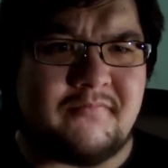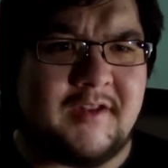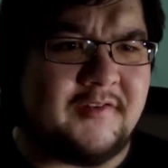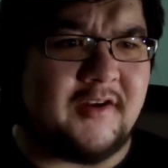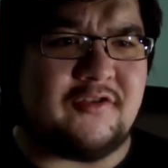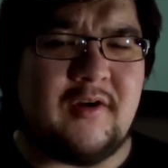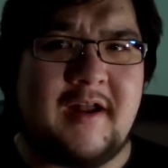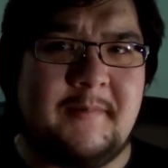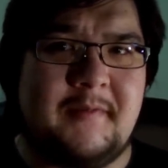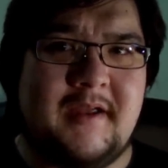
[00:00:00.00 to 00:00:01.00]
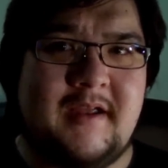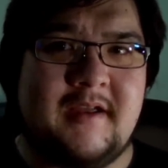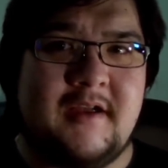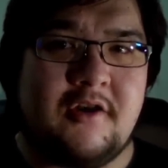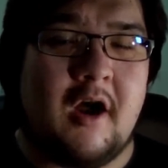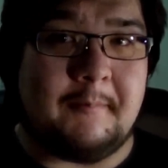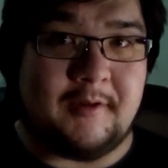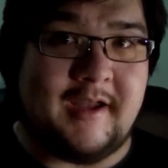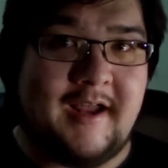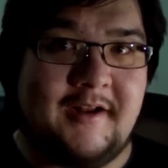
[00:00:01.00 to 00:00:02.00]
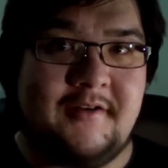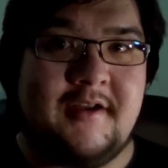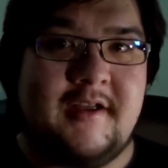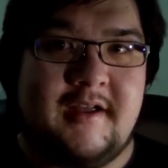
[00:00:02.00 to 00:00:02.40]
It's not trying to be complicated.